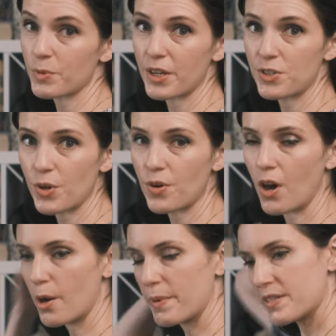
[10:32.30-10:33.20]
when I sew
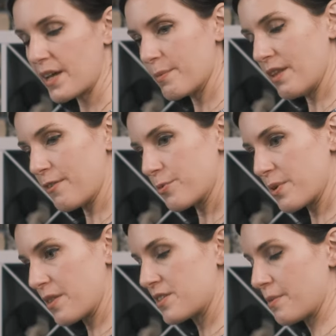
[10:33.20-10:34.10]
garments I'm left
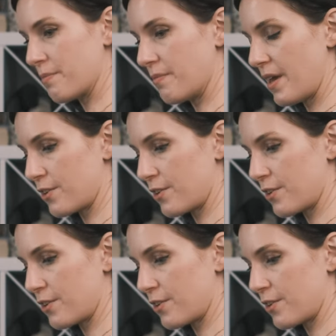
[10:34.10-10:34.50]
with some